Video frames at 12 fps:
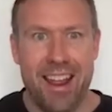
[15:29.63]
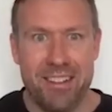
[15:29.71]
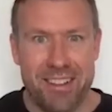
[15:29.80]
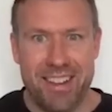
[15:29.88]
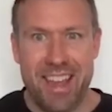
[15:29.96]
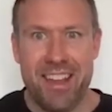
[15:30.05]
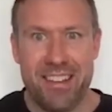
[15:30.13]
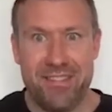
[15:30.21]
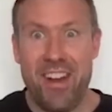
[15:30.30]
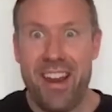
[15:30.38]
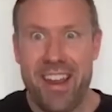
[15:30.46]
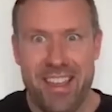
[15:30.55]

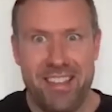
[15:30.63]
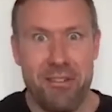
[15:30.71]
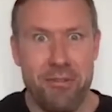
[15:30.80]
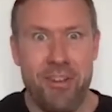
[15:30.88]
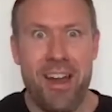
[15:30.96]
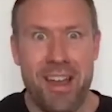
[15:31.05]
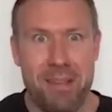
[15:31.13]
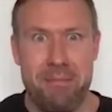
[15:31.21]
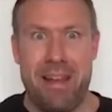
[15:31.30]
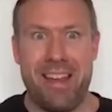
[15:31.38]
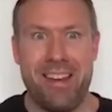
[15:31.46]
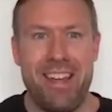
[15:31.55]
You're right,
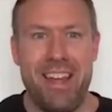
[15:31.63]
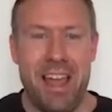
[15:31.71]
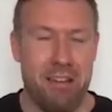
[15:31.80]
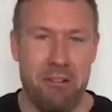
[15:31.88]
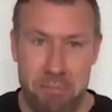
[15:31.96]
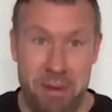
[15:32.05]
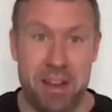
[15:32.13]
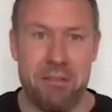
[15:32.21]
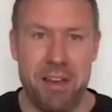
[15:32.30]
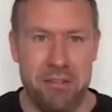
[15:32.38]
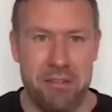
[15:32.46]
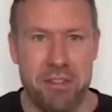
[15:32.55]
man. Oh, and by the
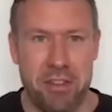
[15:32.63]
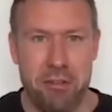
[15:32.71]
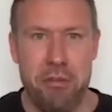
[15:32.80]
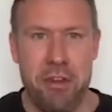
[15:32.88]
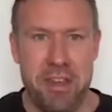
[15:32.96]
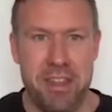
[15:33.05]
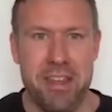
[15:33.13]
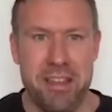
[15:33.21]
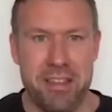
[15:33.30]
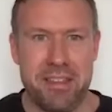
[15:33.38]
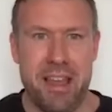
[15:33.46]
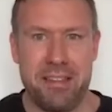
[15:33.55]
way, you've also got 30
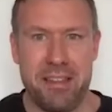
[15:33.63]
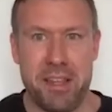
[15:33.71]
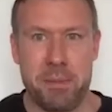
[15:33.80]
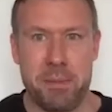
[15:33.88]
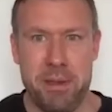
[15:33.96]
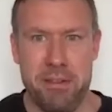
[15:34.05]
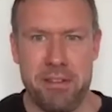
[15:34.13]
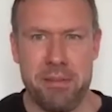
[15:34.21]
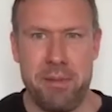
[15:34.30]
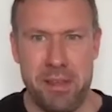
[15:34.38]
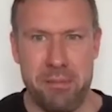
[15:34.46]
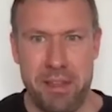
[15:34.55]
years SaaS experience in
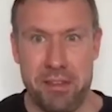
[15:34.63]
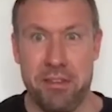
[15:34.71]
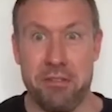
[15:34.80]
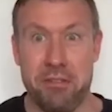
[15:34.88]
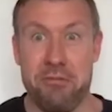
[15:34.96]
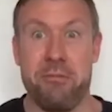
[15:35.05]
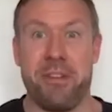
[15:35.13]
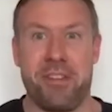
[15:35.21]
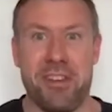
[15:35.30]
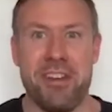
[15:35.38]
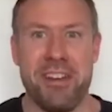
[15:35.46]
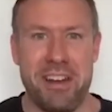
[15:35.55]
B2B. So you're almost
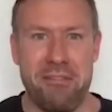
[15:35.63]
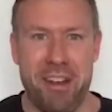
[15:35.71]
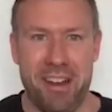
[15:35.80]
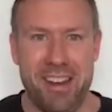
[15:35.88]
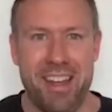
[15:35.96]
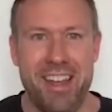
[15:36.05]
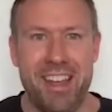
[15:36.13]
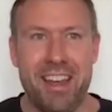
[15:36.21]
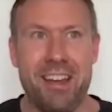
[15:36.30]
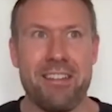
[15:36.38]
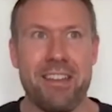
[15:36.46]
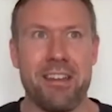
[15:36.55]
certainly right. I
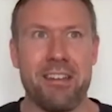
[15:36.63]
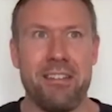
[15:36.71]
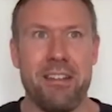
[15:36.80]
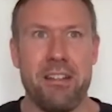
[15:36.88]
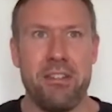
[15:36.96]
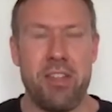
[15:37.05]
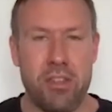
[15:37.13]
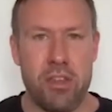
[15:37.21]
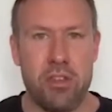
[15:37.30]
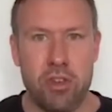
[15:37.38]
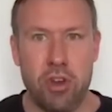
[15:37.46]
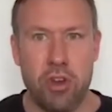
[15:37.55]
was like, this is
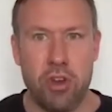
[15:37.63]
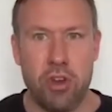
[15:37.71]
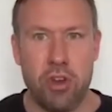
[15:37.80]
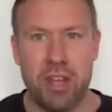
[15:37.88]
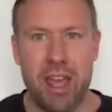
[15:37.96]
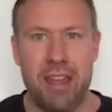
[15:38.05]
good.